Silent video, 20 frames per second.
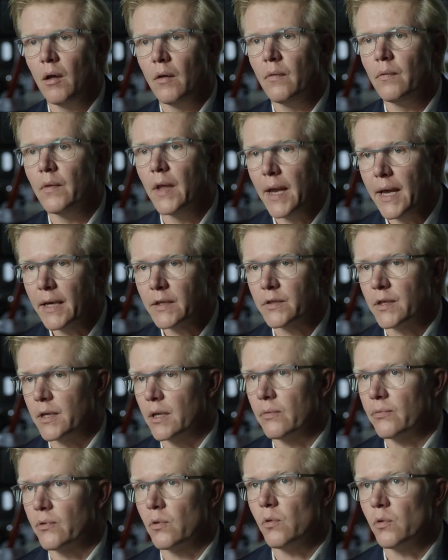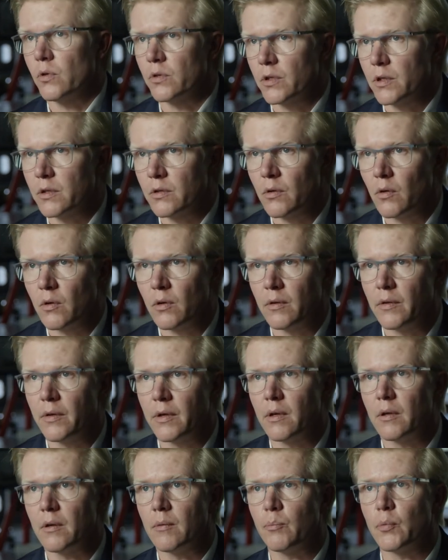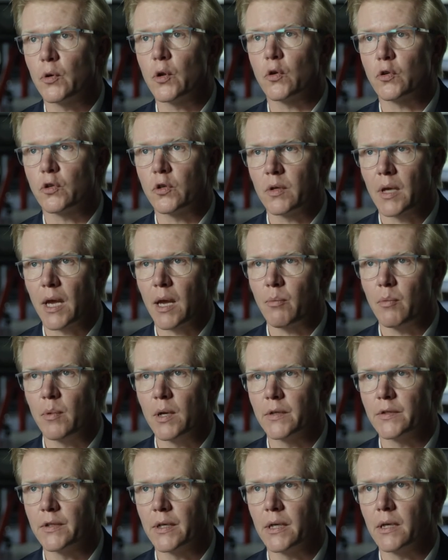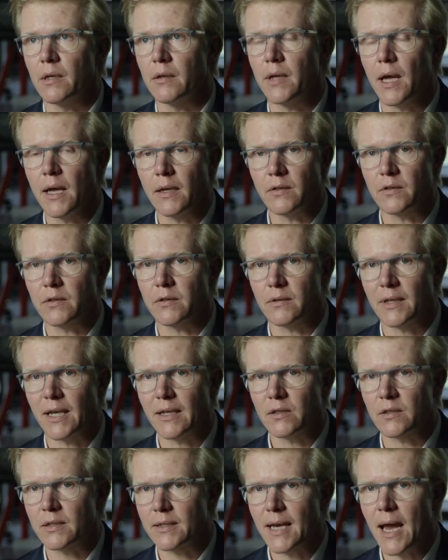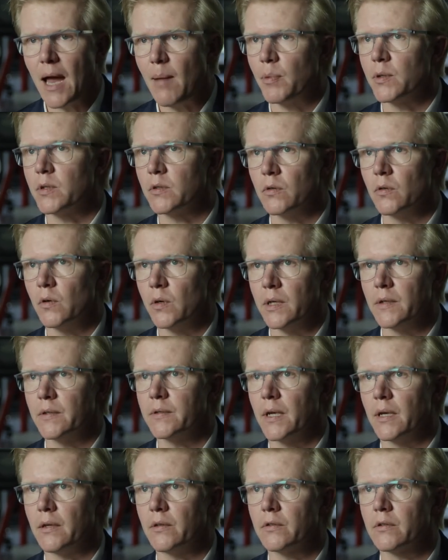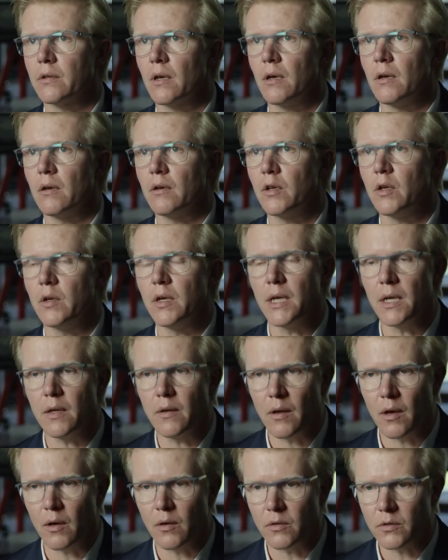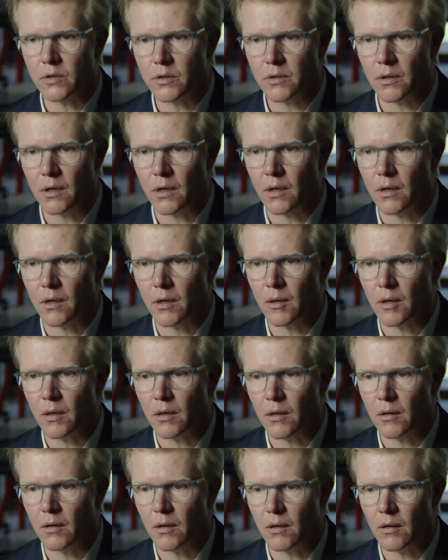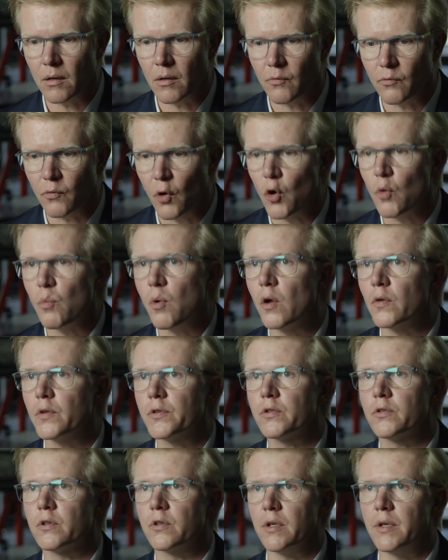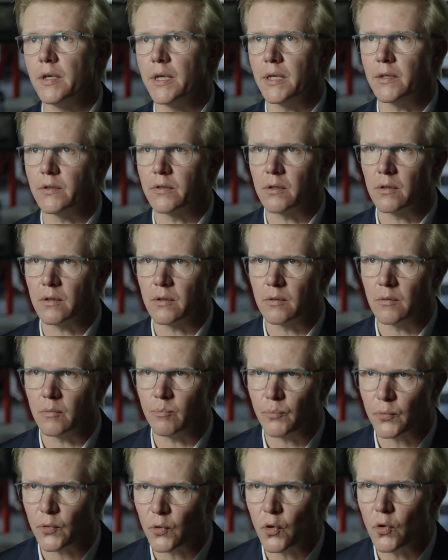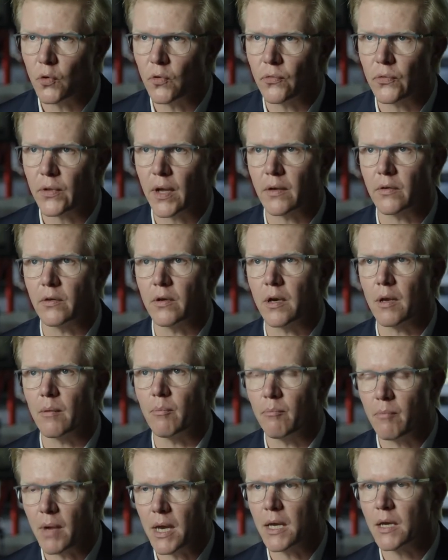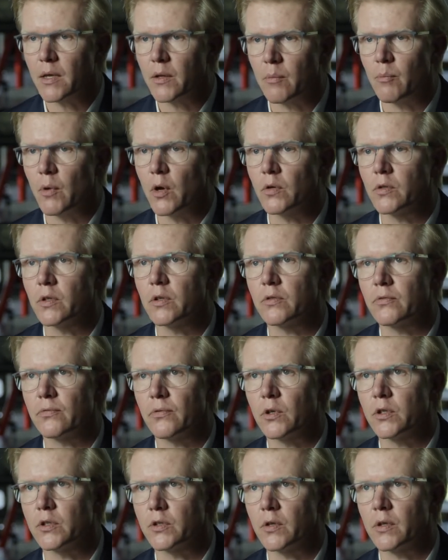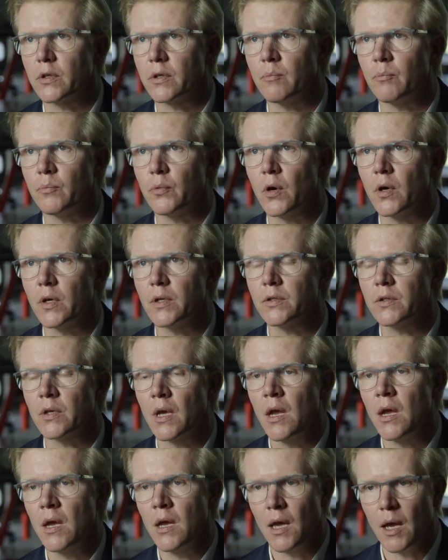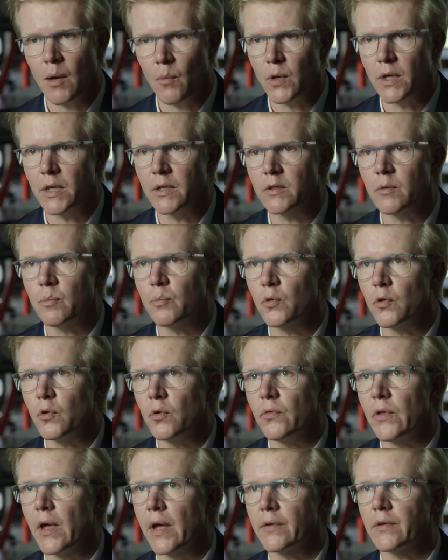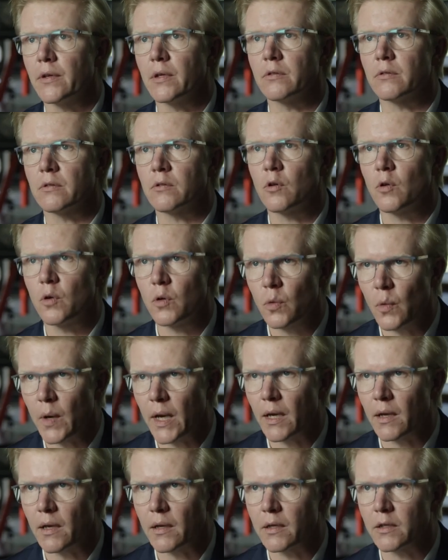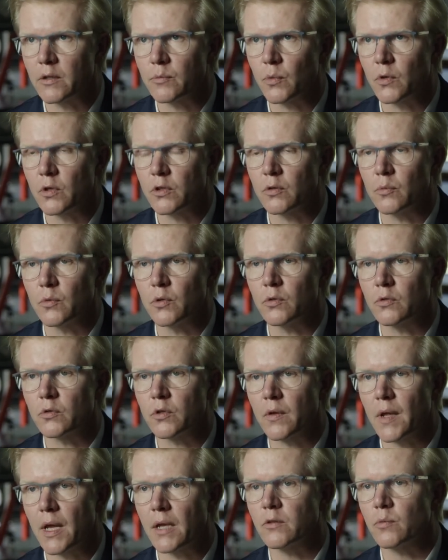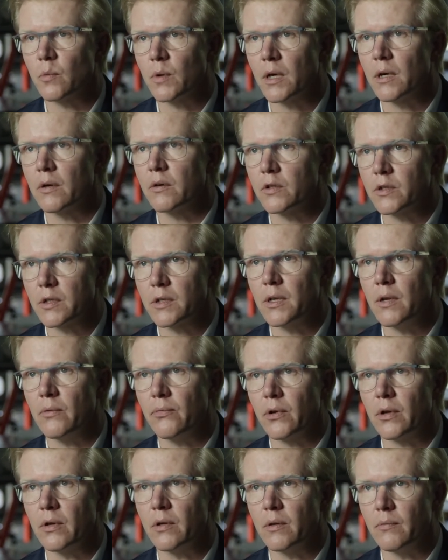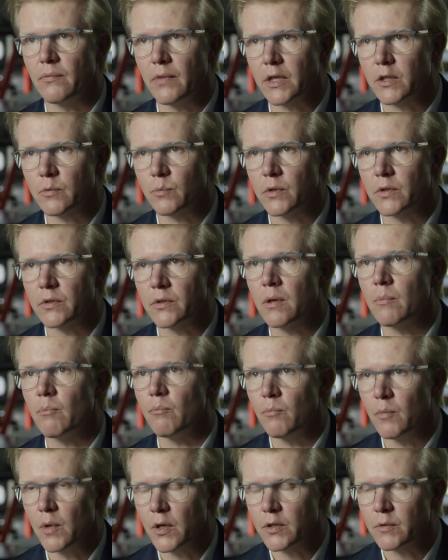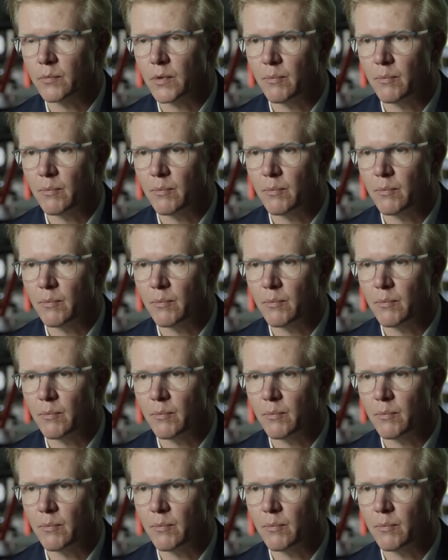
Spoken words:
The next thing, of course, is the production capability. That's capital intense. You need those robots. You need to prove that you can make the motors for a certain price, and we need to prove that as quickly as possible. So that's where a significant investment must be